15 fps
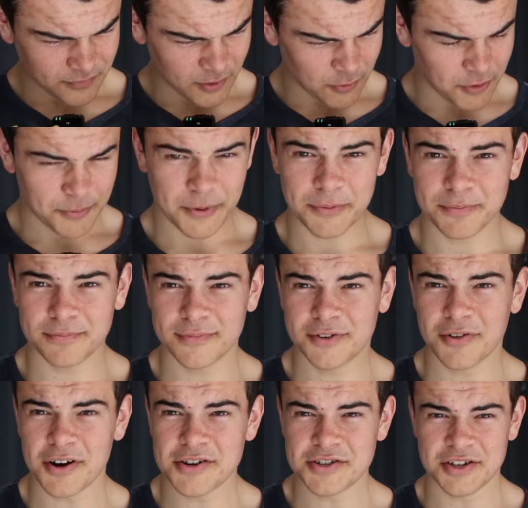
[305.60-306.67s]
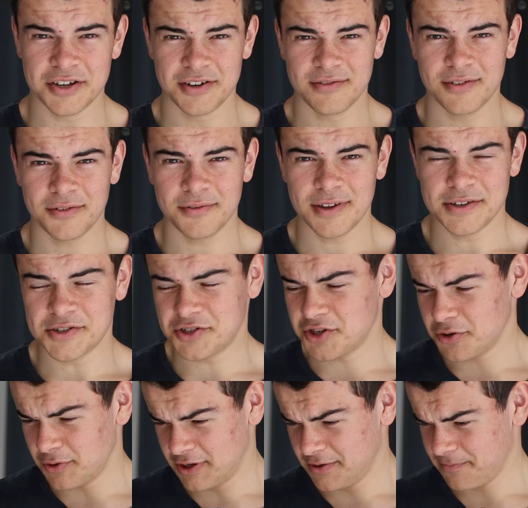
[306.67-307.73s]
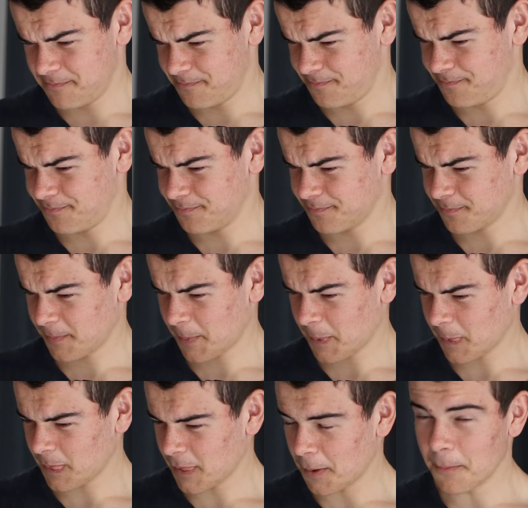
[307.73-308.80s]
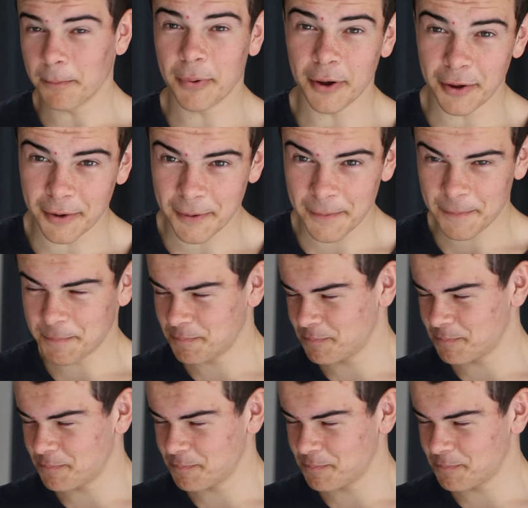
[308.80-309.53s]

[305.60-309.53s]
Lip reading: were a bit crunchier, not as chewy, but